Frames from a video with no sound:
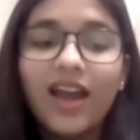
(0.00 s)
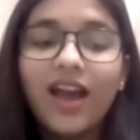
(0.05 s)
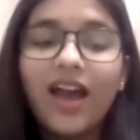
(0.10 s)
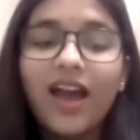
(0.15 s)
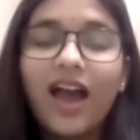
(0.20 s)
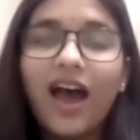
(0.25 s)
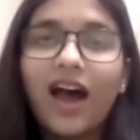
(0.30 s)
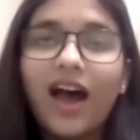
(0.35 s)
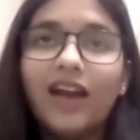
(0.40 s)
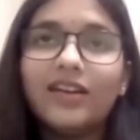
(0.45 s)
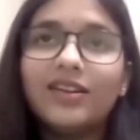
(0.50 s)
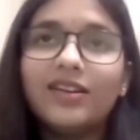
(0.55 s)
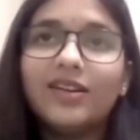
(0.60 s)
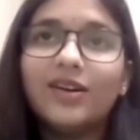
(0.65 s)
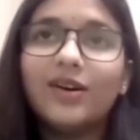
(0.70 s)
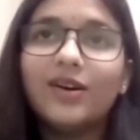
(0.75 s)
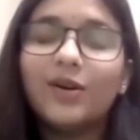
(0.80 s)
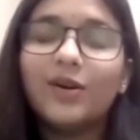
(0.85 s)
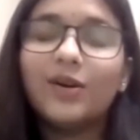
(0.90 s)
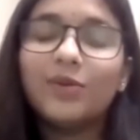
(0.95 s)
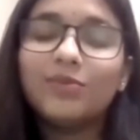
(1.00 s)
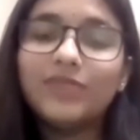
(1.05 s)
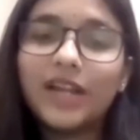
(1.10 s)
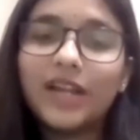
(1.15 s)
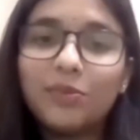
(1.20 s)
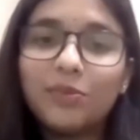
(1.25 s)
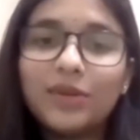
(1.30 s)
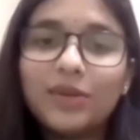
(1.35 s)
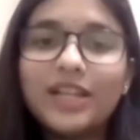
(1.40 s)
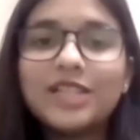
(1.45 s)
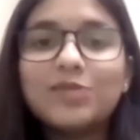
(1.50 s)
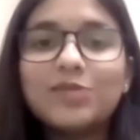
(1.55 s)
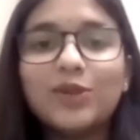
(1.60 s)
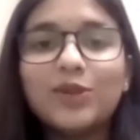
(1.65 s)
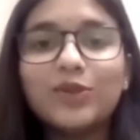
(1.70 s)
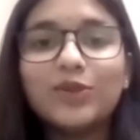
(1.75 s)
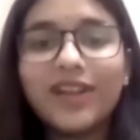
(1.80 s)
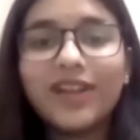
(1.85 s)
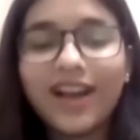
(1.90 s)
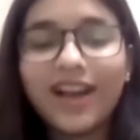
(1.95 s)
and that brings me to
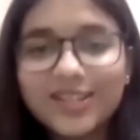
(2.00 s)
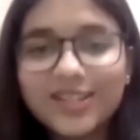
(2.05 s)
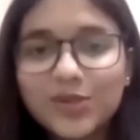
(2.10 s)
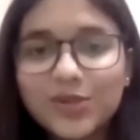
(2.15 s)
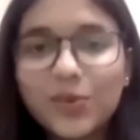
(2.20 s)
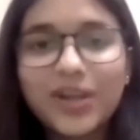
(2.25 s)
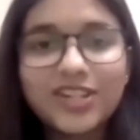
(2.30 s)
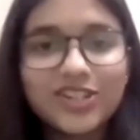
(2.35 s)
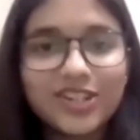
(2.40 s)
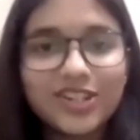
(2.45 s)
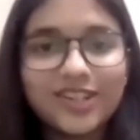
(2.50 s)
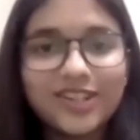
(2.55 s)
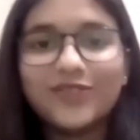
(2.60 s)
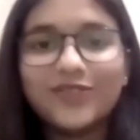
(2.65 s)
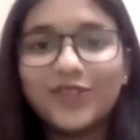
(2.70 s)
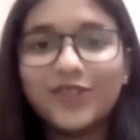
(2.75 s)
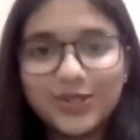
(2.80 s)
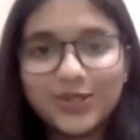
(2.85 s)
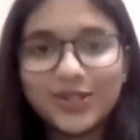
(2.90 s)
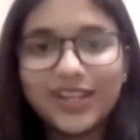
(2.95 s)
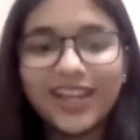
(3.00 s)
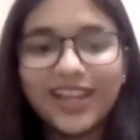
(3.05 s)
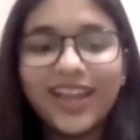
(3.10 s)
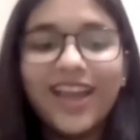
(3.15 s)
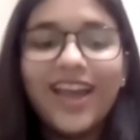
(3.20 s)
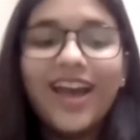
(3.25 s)
the last question for today.